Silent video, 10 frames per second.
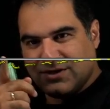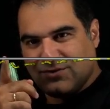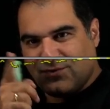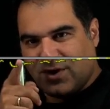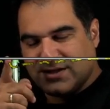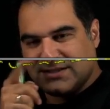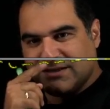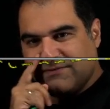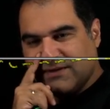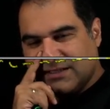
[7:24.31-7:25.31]
Once
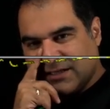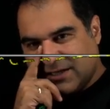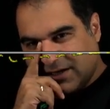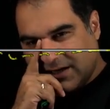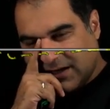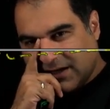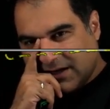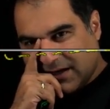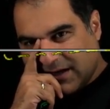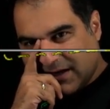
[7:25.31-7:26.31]
the filter
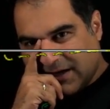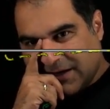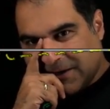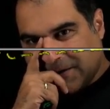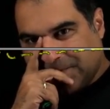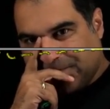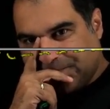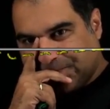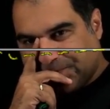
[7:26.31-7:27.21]
um,